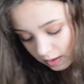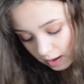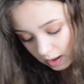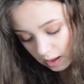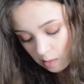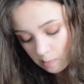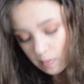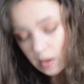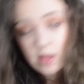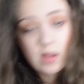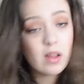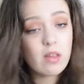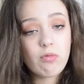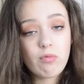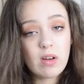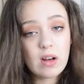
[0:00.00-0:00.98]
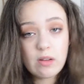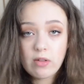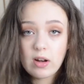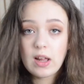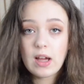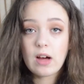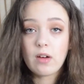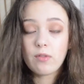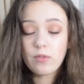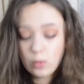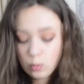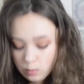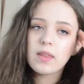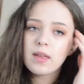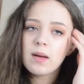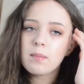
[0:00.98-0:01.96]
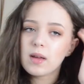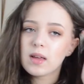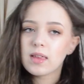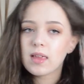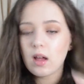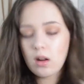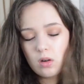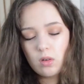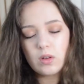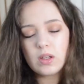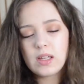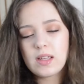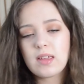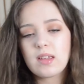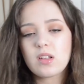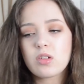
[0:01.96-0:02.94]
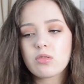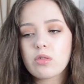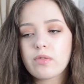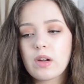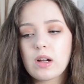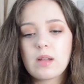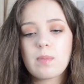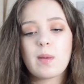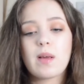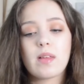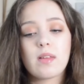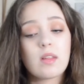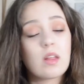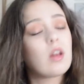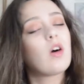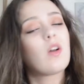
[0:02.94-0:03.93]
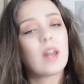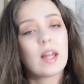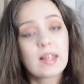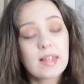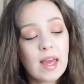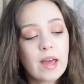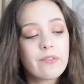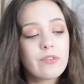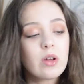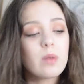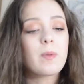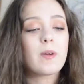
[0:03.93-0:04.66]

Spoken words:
and that's really, really helpful. That makes it a lot easier to revise because it's a lot less effort,